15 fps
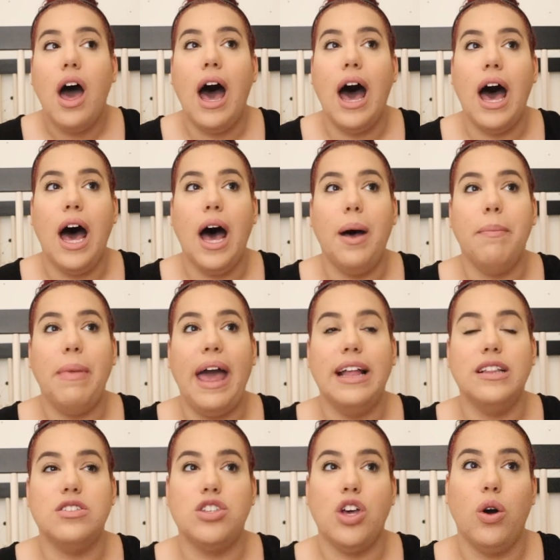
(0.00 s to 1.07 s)

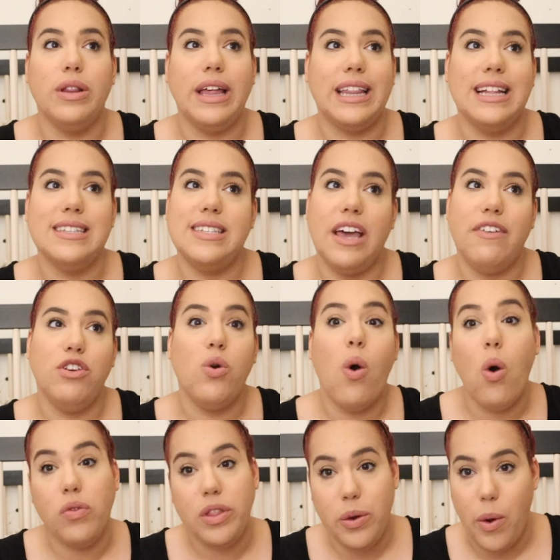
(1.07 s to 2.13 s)
And so, like, let's say if you
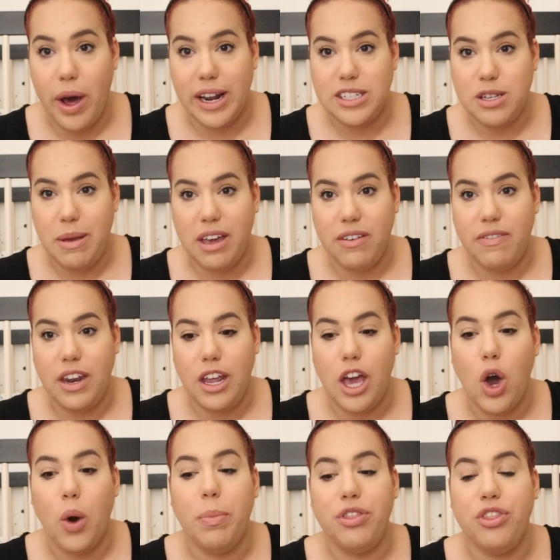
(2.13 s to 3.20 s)
only wanted to make a
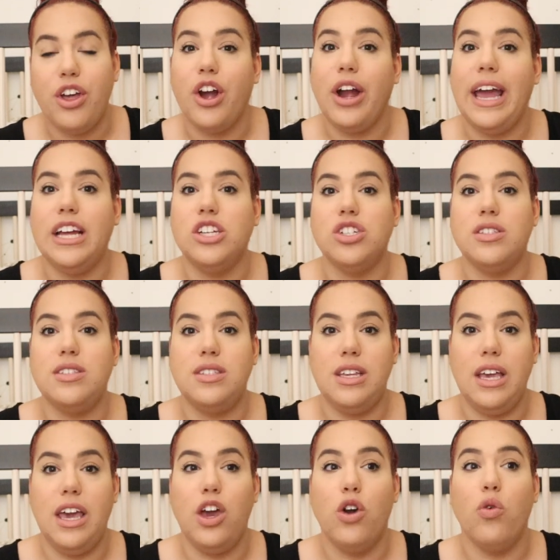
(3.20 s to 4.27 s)
video, but their
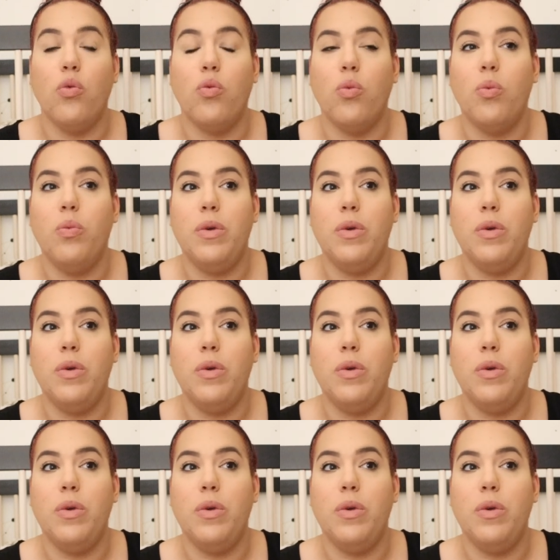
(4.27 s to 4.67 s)
agency,